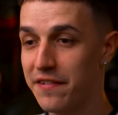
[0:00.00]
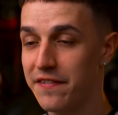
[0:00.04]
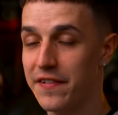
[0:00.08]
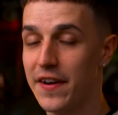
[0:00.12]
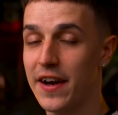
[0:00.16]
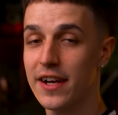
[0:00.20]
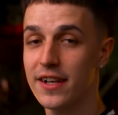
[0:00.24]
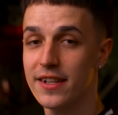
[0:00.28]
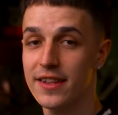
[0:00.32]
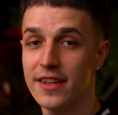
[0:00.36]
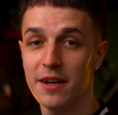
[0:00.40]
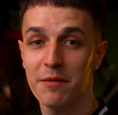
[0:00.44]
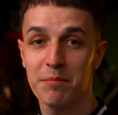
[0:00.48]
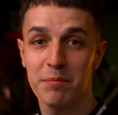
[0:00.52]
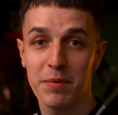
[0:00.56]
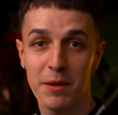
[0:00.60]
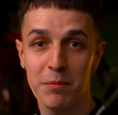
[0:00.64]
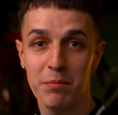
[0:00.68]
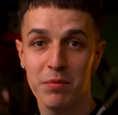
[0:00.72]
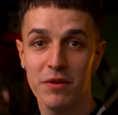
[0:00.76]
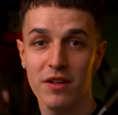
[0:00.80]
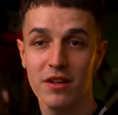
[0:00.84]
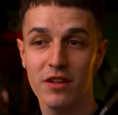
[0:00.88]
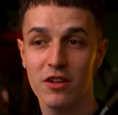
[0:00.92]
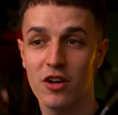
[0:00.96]
fact that
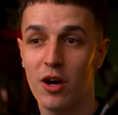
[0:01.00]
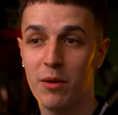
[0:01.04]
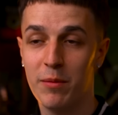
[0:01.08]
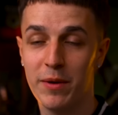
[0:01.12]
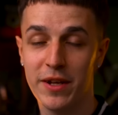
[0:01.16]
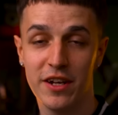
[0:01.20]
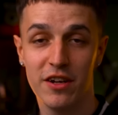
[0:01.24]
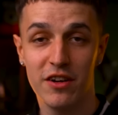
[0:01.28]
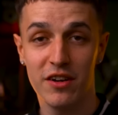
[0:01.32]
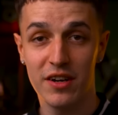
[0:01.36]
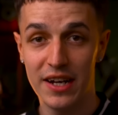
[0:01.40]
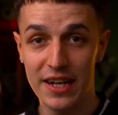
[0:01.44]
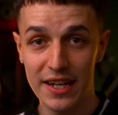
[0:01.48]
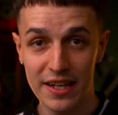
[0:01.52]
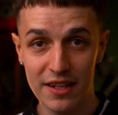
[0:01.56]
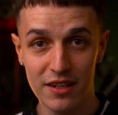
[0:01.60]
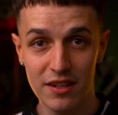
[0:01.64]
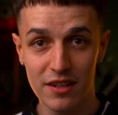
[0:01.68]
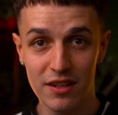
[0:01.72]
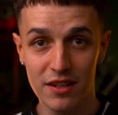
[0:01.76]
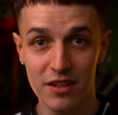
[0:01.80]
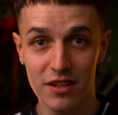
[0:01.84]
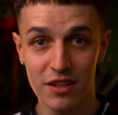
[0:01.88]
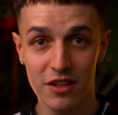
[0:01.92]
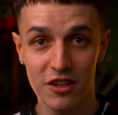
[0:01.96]
people comment on
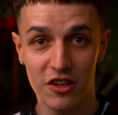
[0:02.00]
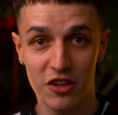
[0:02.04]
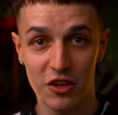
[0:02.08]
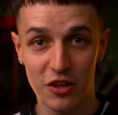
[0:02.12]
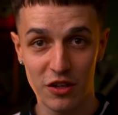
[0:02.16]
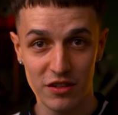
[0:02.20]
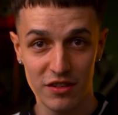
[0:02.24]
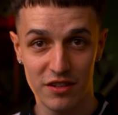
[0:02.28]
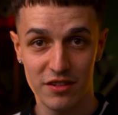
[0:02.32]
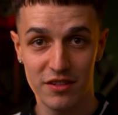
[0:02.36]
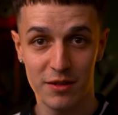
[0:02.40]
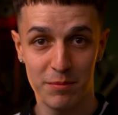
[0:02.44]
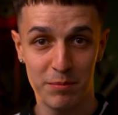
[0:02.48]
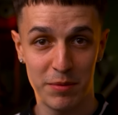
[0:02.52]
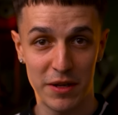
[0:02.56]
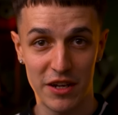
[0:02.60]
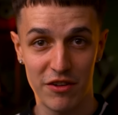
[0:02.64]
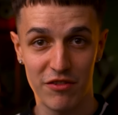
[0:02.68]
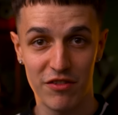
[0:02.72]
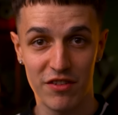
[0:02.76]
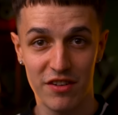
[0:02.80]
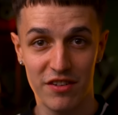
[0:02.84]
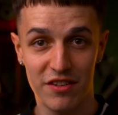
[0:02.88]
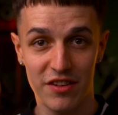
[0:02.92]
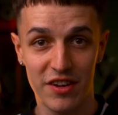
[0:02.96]
little girls'
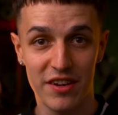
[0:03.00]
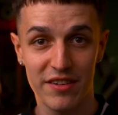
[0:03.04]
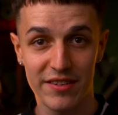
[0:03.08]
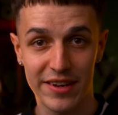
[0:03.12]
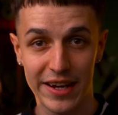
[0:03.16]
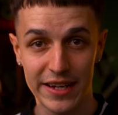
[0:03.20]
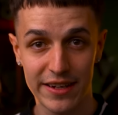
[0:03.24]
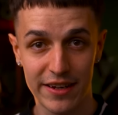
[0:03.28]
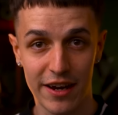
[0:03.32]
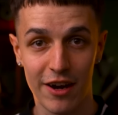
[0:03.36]
appearance is like